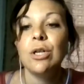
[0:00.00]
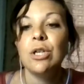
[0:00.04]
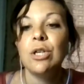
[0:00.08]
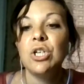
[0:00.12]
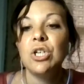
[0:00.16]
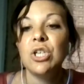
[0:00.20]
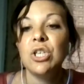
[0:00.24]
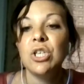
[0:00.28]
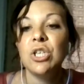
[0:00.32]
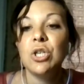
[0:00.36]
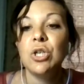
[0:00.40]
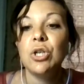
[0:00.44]

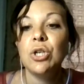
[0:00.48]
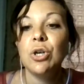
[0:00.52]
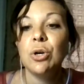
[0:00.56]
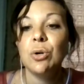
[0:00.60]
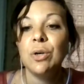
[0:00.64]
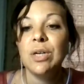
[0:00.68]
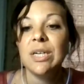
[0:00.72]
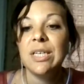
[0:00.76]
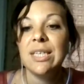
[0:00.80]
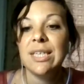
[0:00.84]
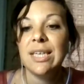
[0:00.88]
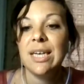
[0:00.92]
just
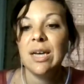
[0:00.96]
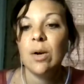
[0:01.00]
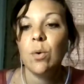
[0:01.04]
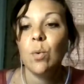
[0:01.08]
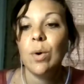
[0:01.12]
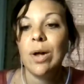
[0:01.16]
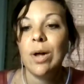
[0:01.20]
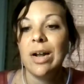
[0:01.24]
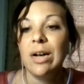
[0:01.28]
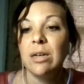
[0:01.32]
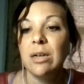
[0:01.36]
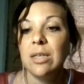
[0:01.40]
noticing
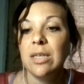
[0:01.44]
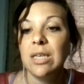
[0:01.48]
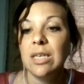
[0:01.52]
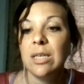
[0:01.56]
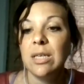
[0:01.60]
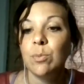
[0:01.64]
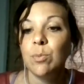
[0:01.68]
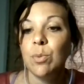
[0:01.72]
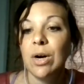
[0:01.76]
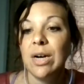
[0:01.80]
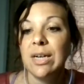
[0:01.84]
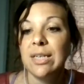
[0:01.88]
what else
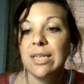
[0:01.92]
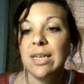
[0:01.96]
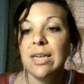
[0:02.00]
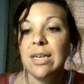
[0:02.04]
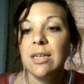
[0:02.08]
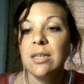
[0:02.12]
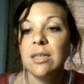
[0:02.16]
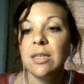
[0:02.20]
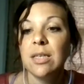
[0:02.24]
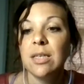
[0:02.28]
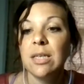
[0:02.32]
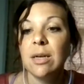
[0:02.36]
is present?